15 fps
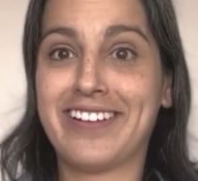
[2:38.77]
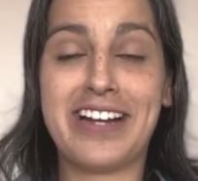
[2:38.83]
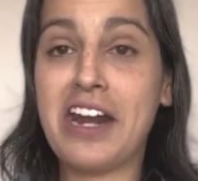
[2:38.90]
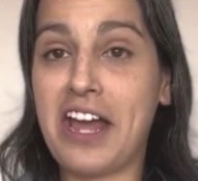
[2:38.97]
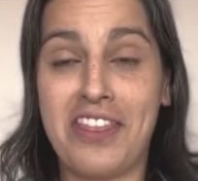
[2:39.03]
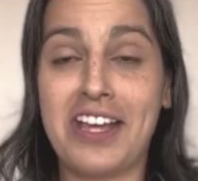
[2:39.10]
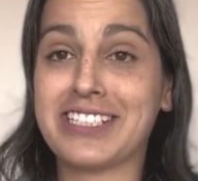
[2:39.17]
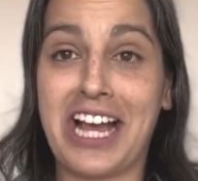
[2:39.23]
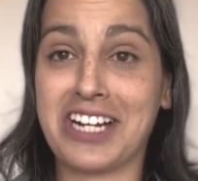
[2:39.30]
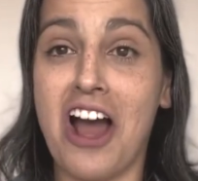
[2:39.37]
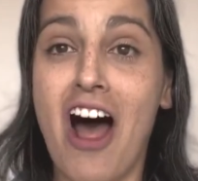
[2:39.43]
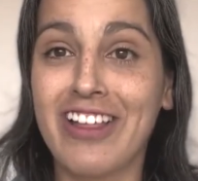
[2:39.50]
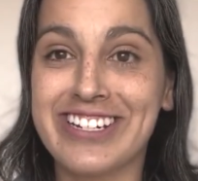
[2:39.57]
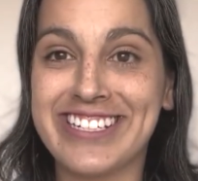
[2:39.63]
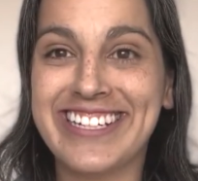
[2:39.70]
Gotta thank
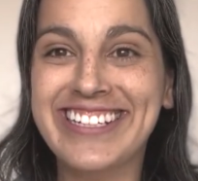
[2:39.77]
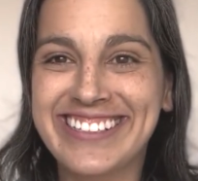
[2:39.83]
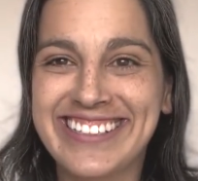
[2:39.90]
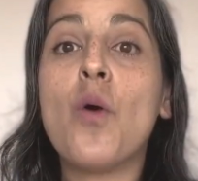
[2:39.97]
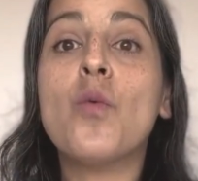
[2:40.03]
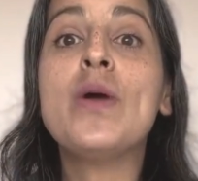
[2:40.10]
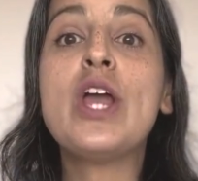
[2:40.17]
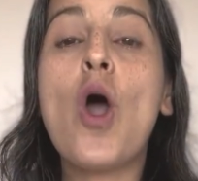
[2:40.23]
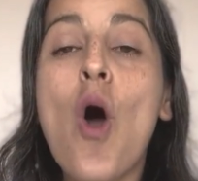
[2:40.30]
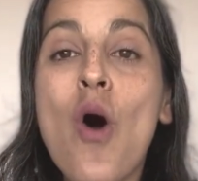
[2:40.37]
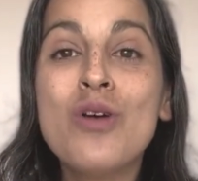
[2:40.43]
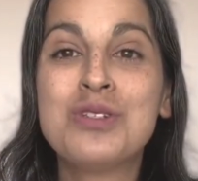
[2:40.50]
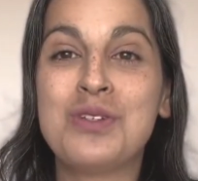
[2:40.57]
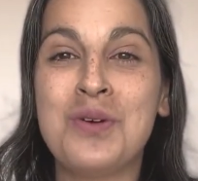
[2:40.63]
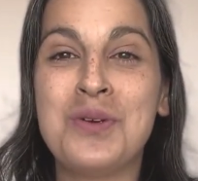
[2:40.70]
technology. We
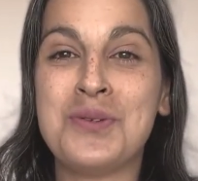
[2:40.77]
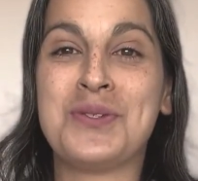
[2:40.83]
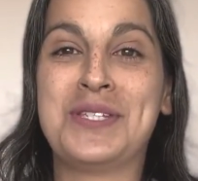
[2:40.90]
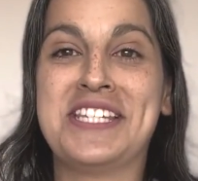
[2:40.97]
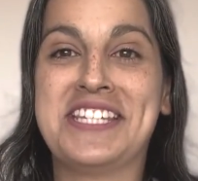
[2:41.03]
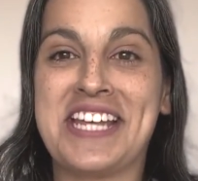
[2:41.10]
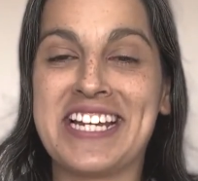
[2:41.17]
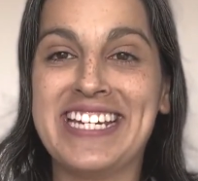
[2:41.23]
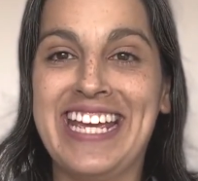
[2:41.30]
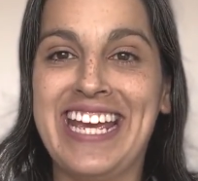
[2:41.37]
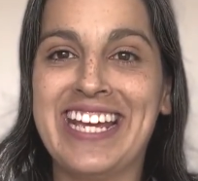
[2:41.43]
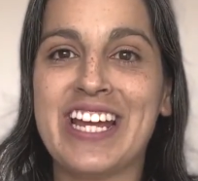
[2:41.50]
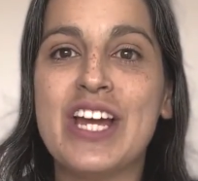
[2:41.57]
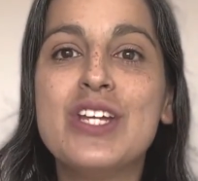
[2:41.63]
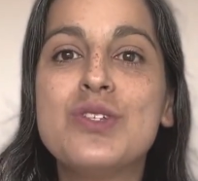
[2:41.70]
also use this
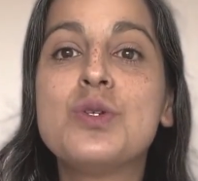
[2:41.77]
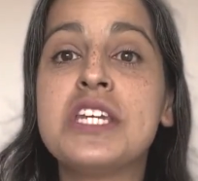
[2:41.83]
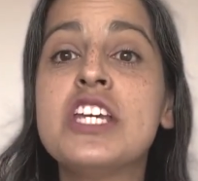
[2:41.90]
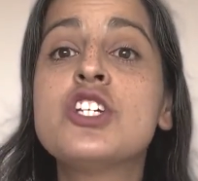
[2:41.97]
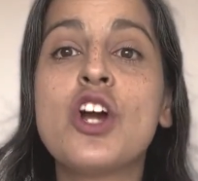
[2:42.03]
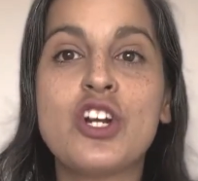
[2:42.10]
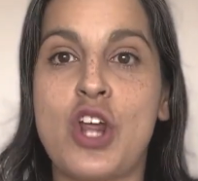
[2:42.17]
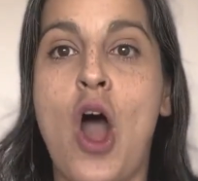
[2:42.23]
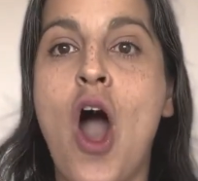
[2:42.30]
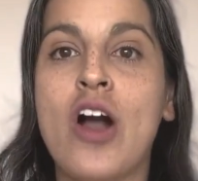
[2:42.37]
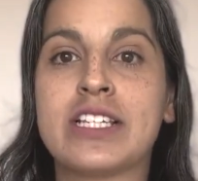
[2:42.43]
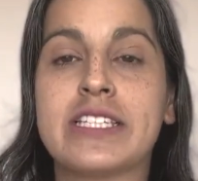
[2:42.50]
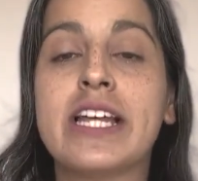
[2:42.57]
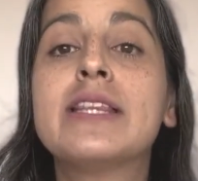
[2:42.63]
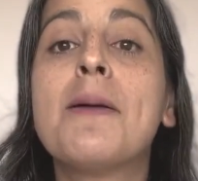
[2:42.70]
technique to teach our
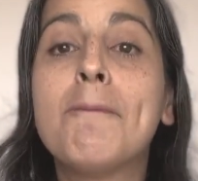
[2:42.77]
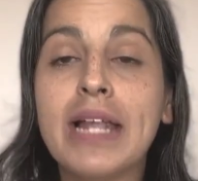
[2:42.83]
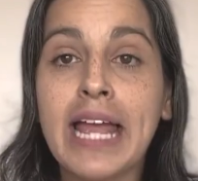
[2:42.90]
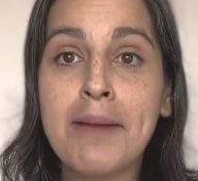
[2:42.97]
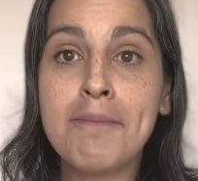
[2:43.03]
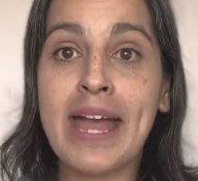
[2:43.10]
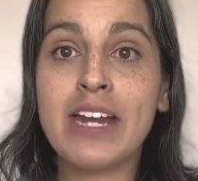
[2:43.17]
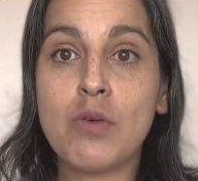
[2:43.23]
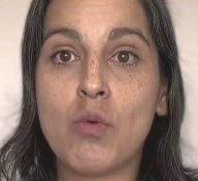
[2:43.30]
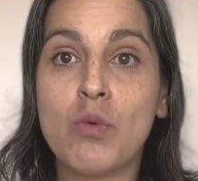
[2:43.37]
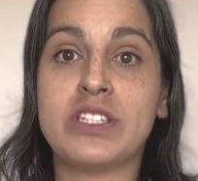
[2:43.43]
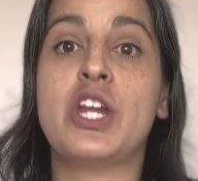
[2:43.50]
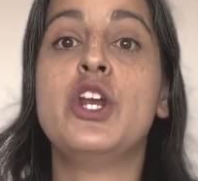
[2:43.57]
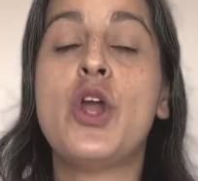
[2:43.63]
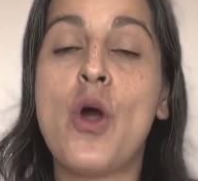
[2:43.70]
dogs that the playmat
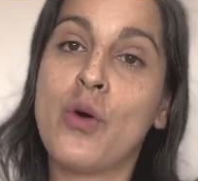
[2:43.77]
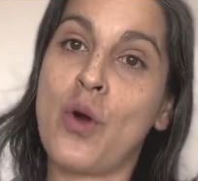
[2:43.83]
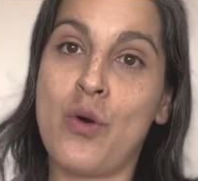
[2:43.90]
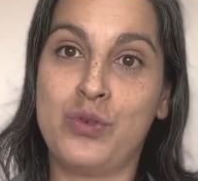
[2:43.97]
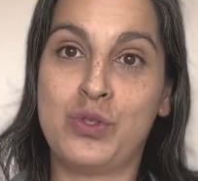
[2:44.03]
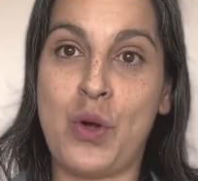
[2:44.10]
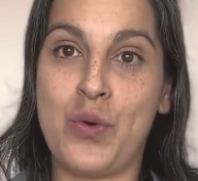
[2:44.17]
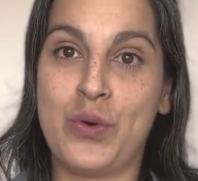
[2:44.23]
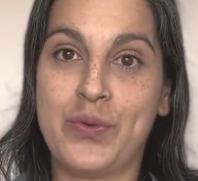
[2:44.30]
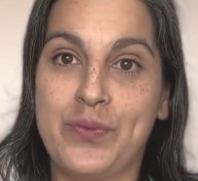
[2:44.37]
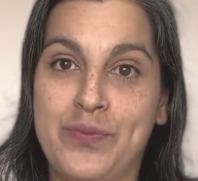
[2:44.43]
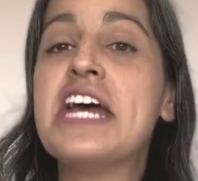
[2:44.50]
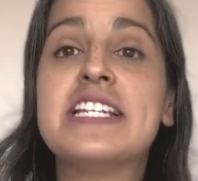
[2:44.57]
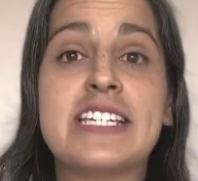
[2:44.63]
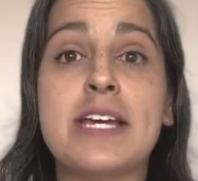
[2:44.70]
was a no-go zone.
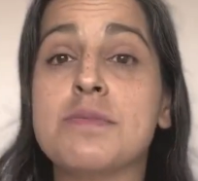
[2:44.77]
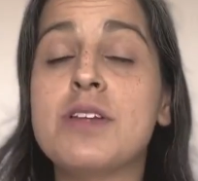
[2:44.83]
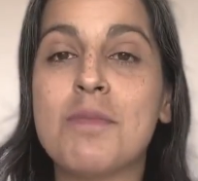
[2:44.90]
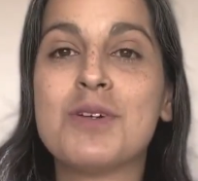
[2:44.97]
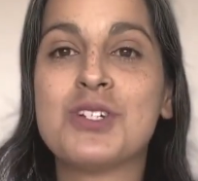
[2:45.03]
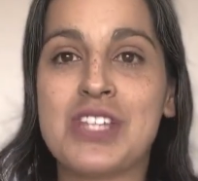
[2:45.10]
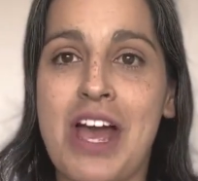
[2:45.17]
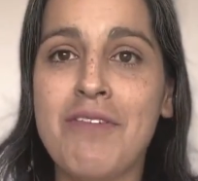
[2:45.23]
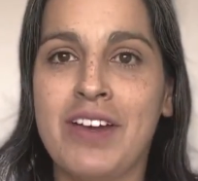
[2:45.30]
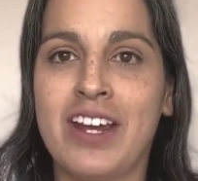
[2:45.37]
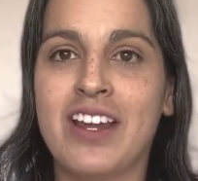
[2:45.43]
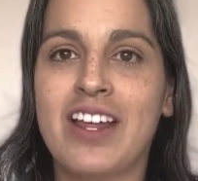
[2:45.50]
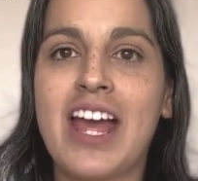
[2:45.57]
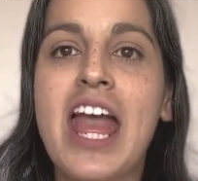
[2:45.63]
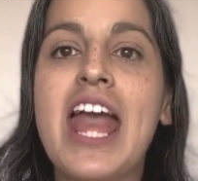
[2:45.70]
Tip number
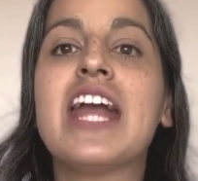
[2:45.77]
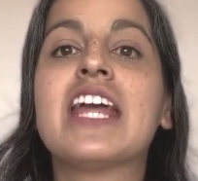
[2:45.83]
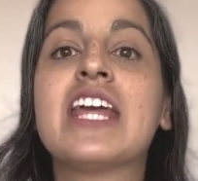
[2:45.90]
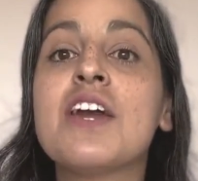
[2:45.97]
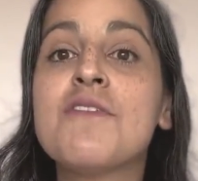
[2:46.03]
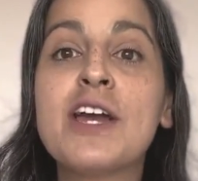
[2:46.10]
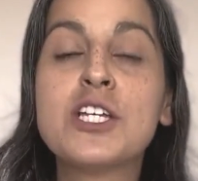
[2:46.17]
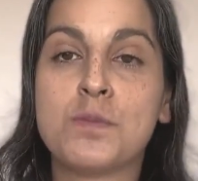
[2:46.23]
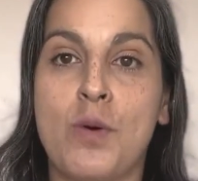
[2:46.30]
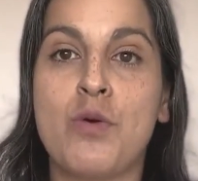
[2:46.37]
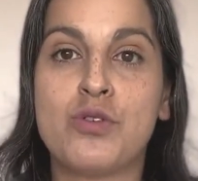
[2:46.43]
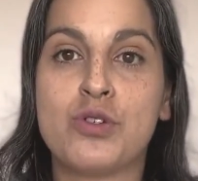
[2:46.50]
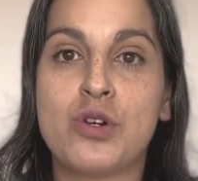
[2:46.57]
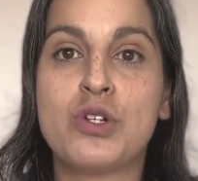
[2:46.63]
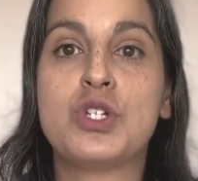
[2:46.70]
7, give
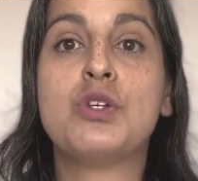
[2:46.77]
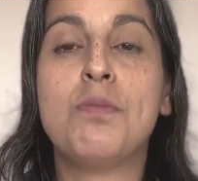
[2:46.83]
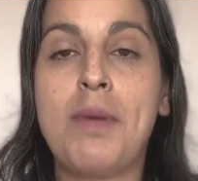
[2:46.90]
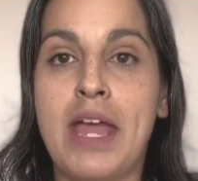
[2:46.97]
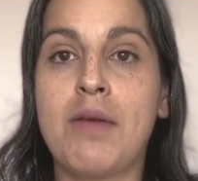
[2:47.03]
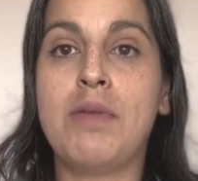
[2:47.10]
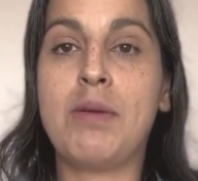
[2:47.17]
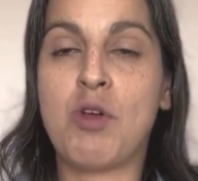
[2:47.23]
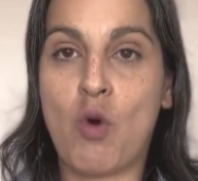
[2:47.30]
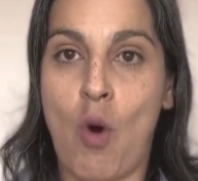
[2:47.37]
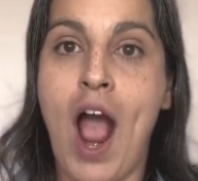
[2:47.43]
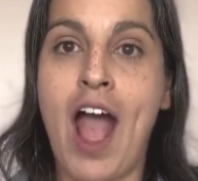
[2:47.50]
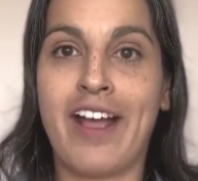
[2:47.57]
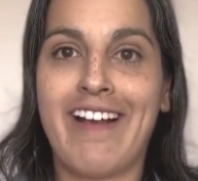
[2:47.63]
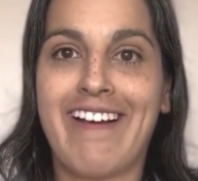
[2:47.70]
exposure to baby
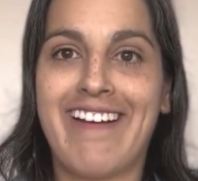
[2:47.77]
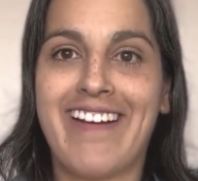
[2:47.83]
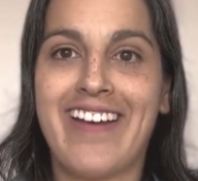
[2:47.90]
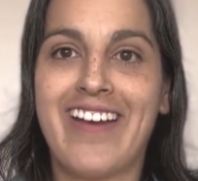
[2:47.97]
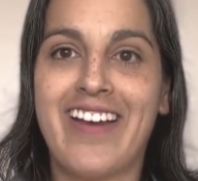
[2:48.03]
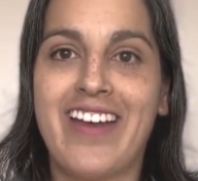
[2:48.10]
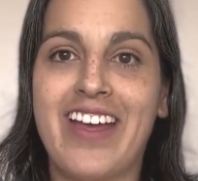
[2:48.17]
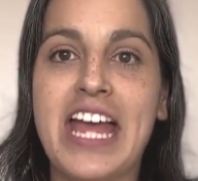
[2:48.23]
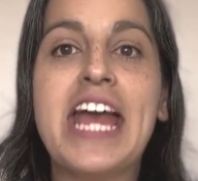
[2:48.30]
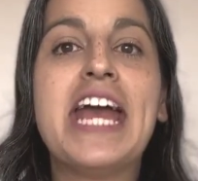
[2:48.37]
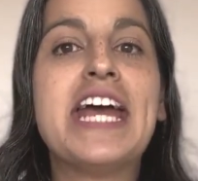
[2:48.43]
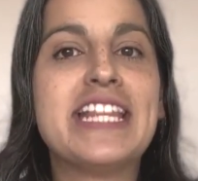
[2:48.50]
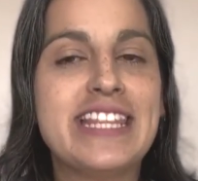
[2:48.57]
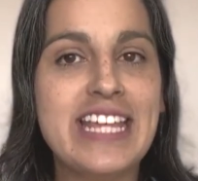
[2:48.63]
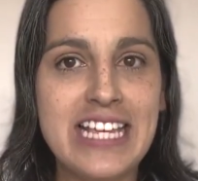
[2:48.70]
crying.
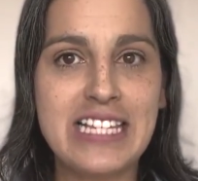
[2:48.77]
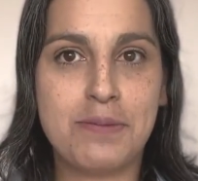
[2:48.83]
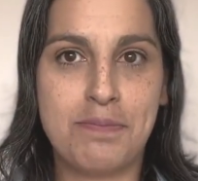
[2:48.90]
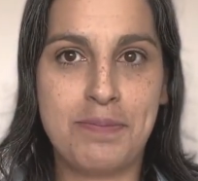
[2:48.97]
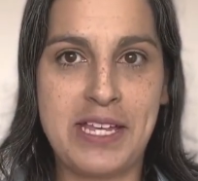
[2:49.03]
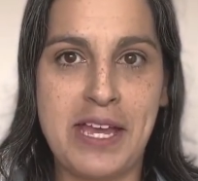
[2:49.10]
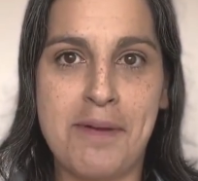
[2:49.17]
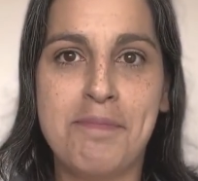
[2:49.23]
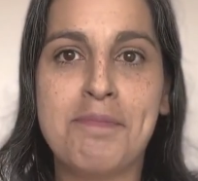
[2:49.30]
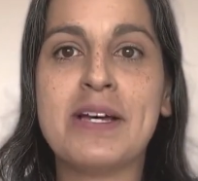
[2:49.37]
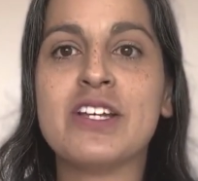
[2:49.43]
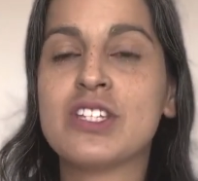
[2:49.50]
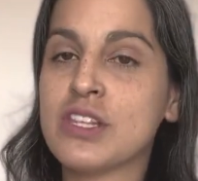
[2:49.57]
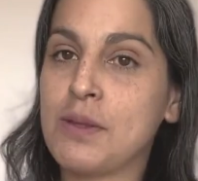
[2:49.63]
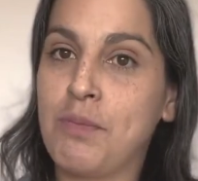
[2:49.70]
This tip
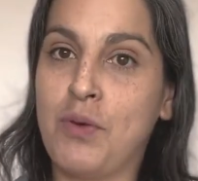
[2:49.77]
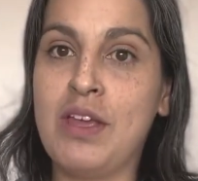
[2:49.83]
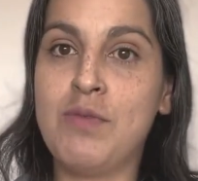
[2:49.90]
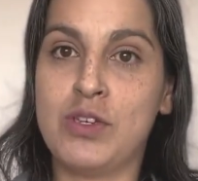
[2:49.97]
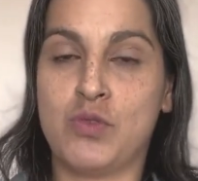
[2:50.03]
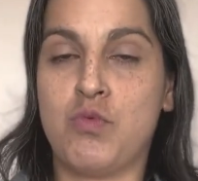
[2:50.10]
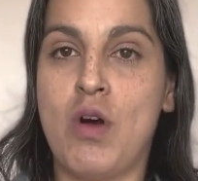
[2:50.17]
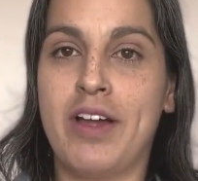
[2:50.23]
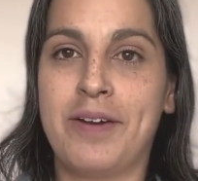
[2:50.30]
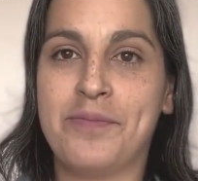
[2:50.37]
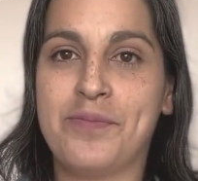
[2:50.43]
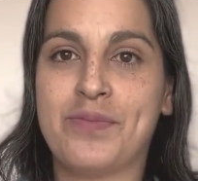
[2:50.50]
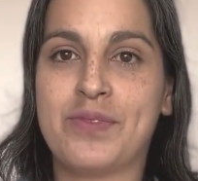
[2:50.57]
builds on the previous one.